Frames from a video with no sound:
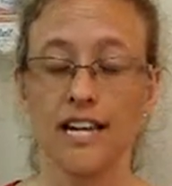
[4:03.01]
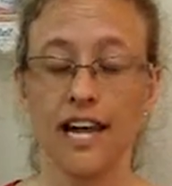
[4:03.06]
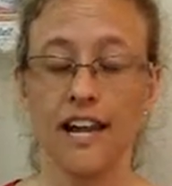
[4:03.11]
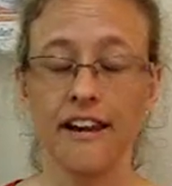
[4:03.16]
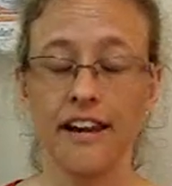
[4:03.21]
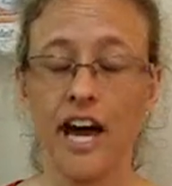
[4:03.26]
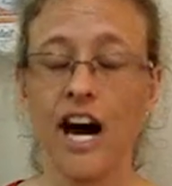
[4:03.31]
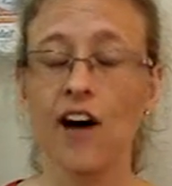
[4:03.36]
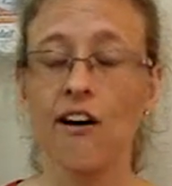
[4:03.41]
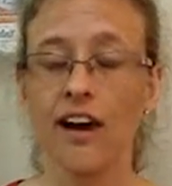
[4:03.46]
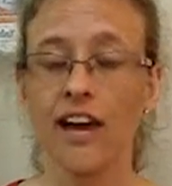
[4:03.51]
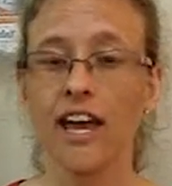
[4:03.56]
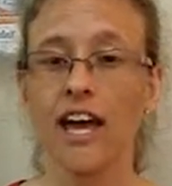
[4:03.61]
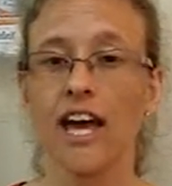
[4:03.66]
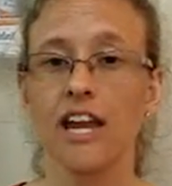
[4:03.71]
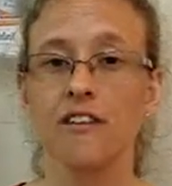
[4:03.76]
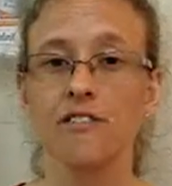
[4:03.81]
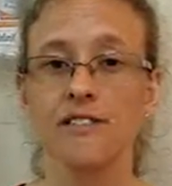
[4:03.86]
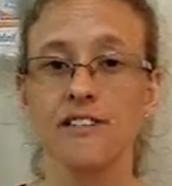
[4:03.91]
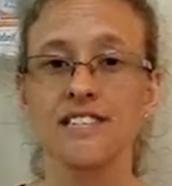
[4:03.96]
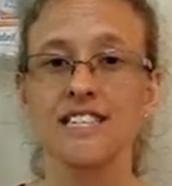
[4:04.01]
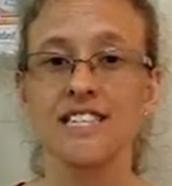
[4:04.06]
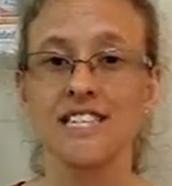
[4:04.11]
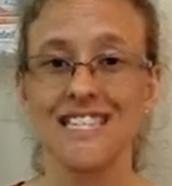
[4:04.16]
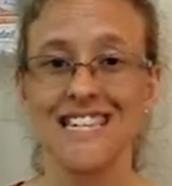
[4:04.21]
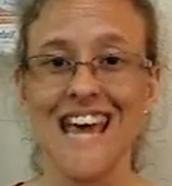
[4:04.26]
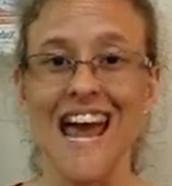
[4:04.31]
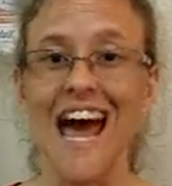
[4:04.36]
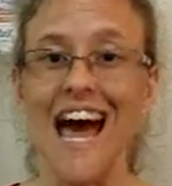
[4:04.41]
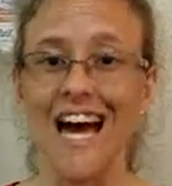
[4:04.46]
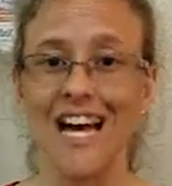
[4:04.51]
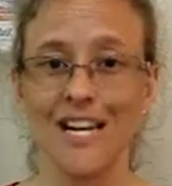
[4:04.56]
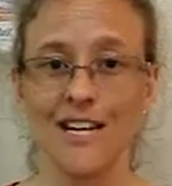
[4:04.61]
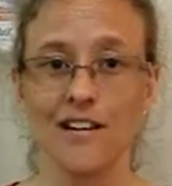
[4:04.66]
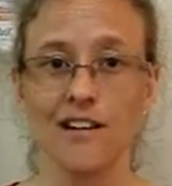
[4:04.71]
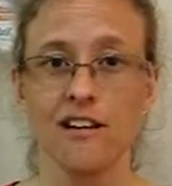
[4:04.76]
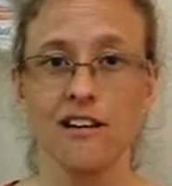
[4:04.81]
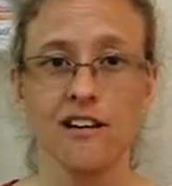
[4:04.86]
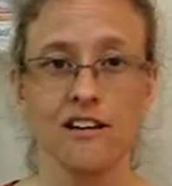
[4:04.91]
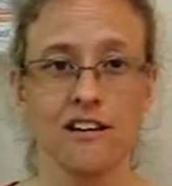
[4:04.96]
Now I can't even stand
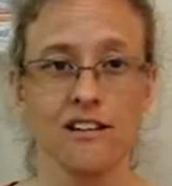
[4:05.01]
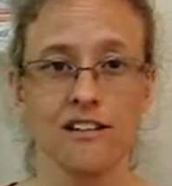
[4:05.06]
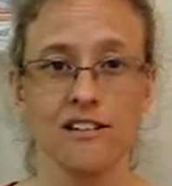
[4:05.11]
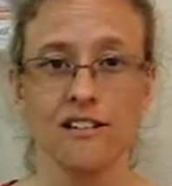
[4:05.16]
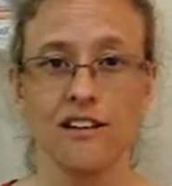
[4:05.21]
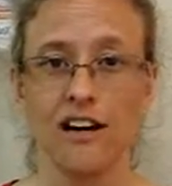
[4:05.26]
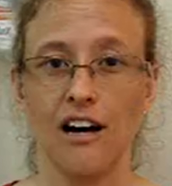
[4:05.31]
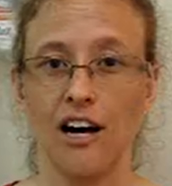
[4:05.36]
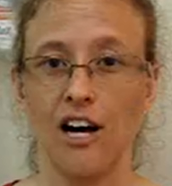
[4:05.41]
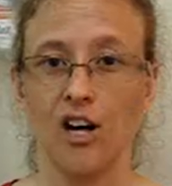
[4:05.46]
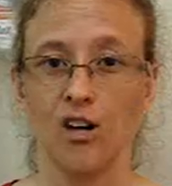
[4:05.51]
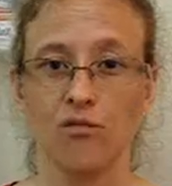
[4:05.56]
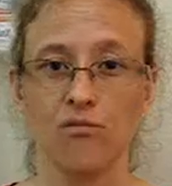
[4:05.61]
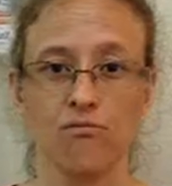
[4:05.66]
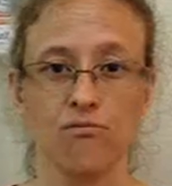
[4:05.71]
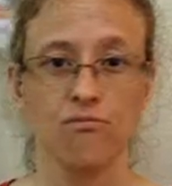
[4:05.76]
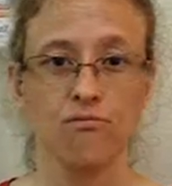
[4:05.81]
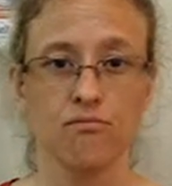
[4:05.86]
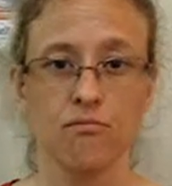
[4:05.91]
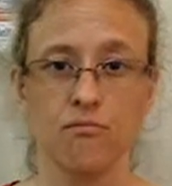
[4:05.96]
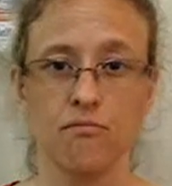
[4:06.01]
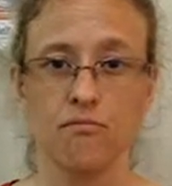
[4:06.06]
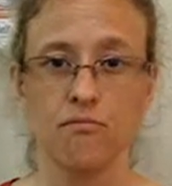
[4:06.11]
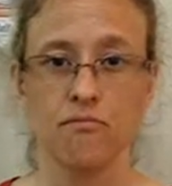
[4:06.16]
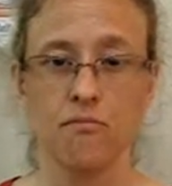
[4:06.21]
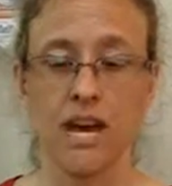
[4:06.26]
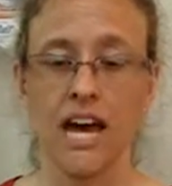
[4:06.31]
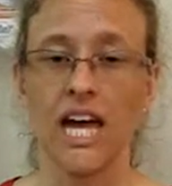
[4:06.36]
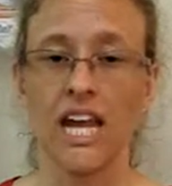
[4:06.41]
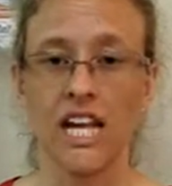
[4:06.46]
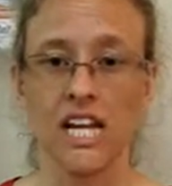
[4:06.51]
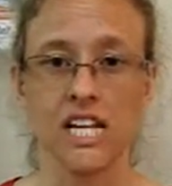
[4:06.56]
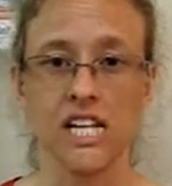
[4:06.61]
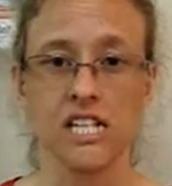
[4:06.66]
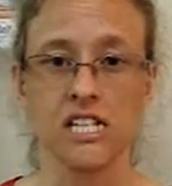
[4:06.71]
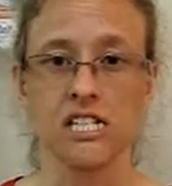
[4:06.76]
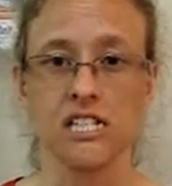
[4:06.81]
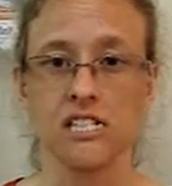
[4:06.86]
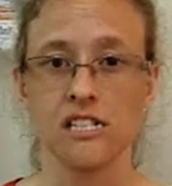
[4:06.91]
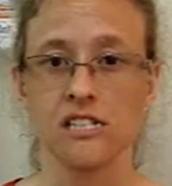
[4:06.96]

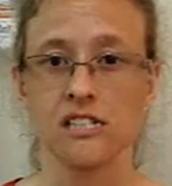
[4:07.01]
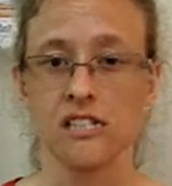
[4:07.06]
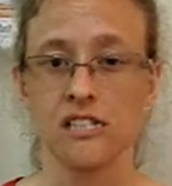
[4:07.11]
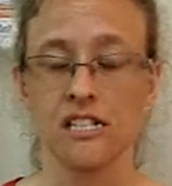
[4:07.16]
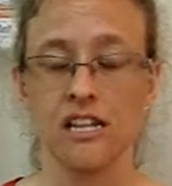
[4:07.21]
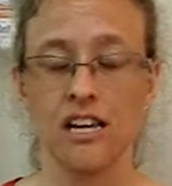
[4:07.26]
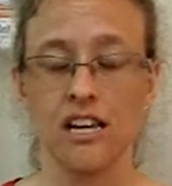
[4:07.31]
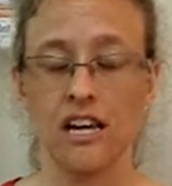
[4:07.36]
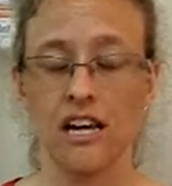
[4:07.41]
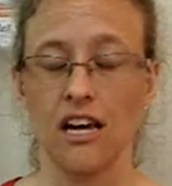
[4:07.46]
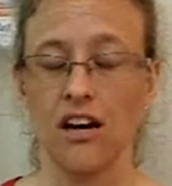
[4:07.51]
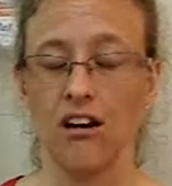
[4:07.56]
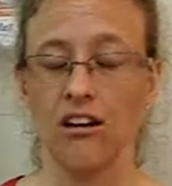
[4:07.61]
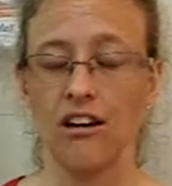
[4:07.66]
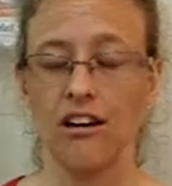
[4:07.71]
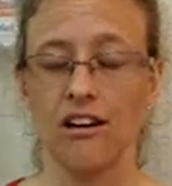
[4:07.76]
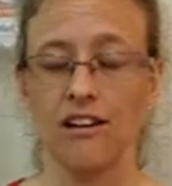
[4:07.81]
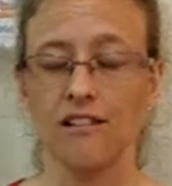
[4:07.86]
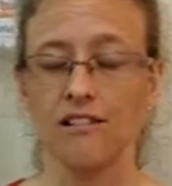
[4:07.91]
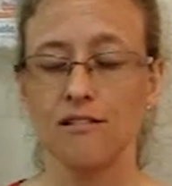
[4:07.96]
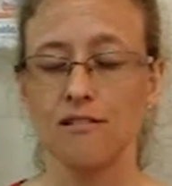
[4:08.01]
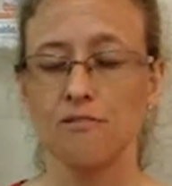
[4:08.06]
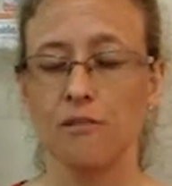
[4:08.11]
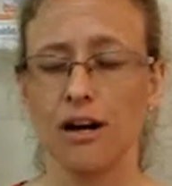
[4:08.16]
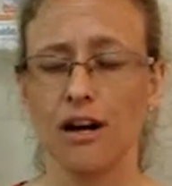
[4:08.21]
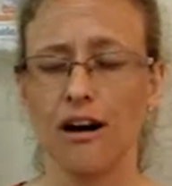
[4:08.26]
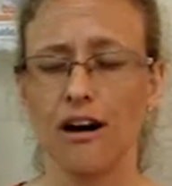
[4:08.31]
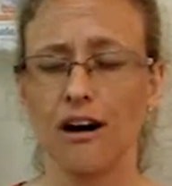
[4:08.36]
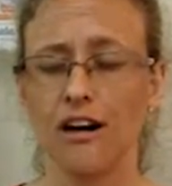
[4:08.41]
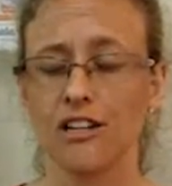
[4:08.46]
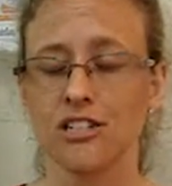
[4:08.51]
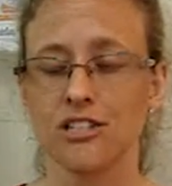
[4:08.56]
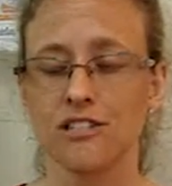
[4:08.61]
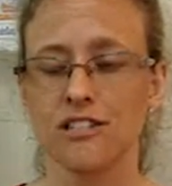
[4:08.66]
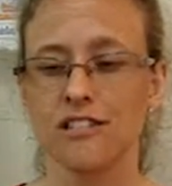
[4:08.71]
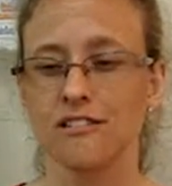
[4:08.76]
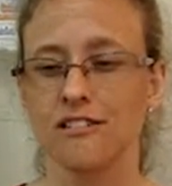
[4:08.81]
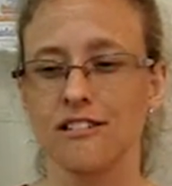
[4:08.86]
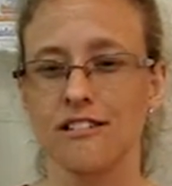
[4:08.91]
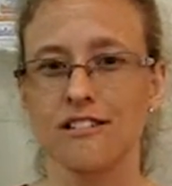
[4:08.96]
mayonnaise. Oh my gosh,
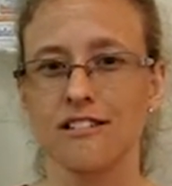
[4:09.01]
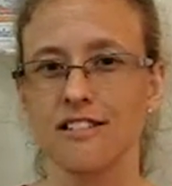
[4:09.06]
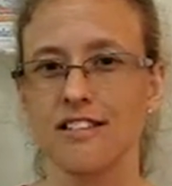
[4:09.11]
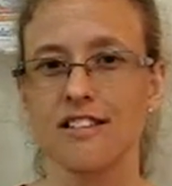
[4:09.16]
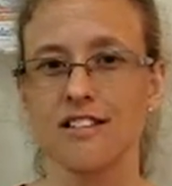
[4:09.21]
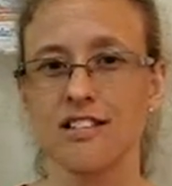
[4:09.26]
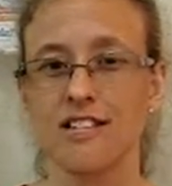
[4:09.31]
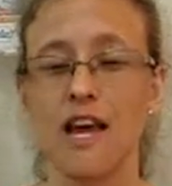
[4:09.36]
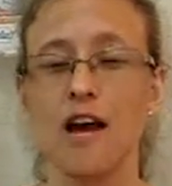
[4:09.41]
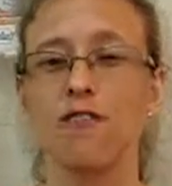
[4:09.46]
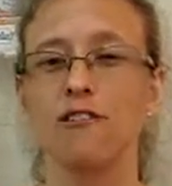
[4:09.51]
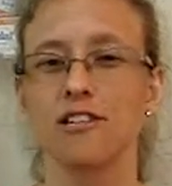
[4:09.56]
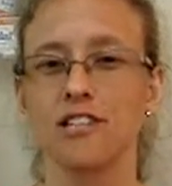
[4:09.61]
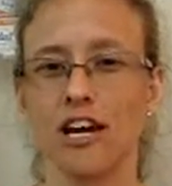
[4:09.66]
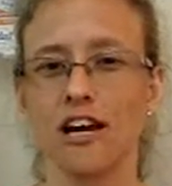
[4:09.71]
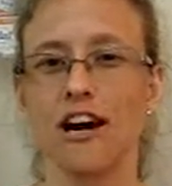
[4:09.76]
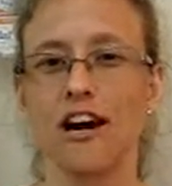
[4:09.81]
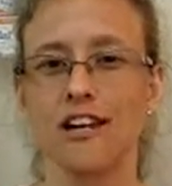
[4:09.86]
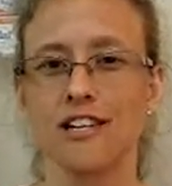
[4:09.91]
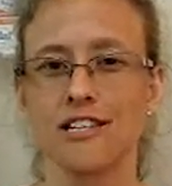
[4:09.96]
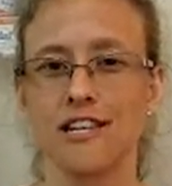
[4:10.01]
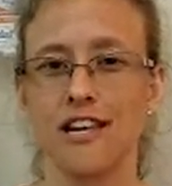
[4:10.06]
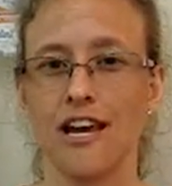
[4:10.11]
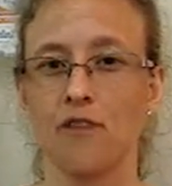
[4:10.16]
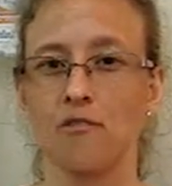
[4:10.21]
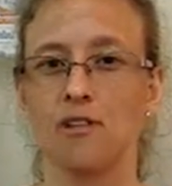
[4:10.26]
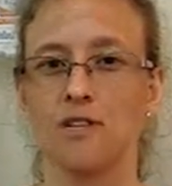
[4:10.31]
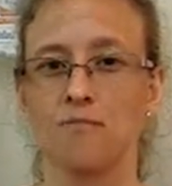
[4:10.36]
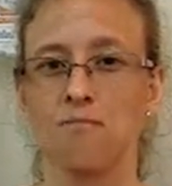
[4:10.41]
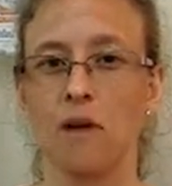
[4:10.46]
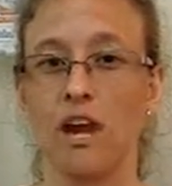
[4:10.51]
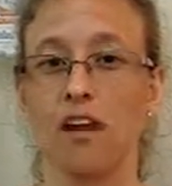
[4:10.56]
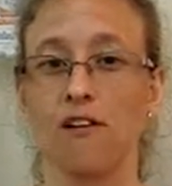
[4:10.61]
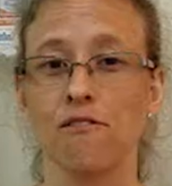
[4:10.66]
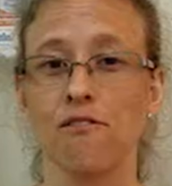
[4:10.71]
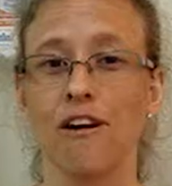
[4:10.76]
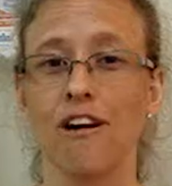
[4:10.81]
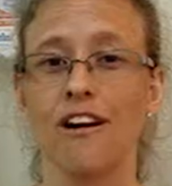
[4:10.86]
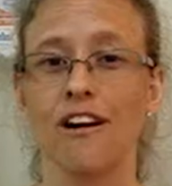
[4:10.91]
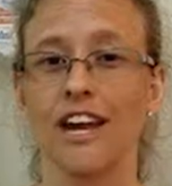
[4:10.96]
the sandwich I got today was made
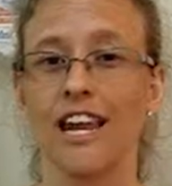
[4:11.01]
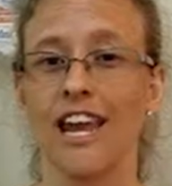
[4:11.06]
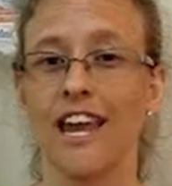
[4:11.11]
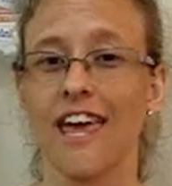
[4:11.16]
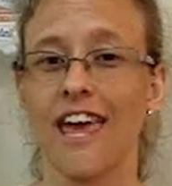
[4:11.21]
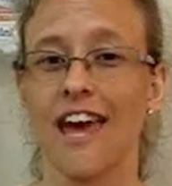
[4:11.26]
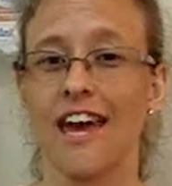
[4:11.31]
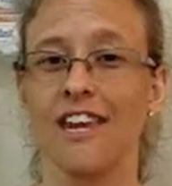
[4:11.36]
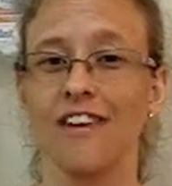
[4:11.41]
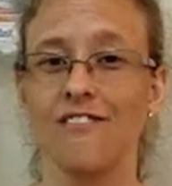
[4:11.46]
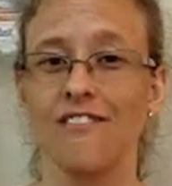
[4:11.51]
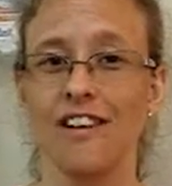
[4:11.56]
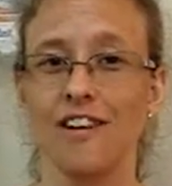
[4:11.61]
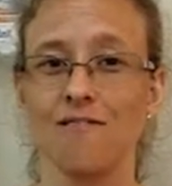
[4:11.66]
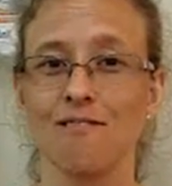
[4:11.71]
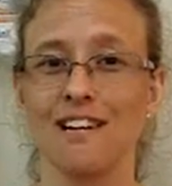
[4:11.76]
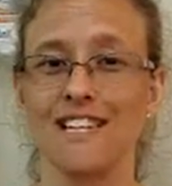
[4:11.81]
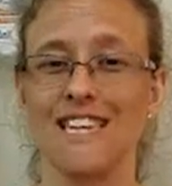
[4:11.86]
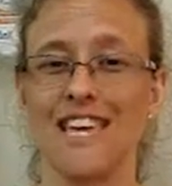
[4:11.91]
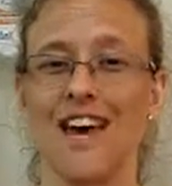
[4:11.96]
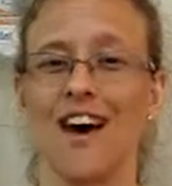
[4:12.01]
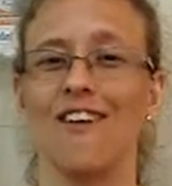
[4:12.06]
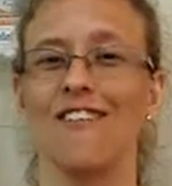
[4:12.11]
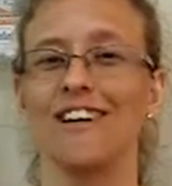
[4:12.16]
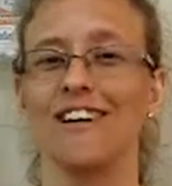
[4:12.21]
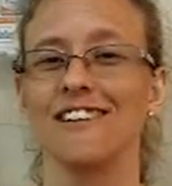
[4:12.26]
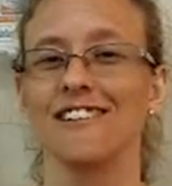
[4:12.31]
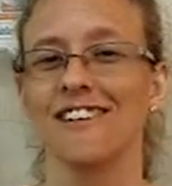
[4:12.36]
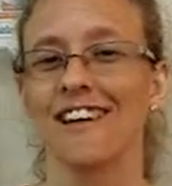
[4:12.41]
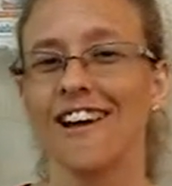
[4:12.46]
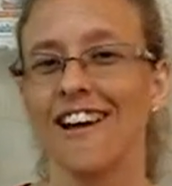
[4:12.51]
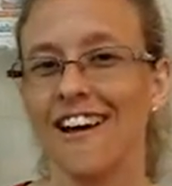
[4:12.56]
wrong and I can't even eat my sandwich.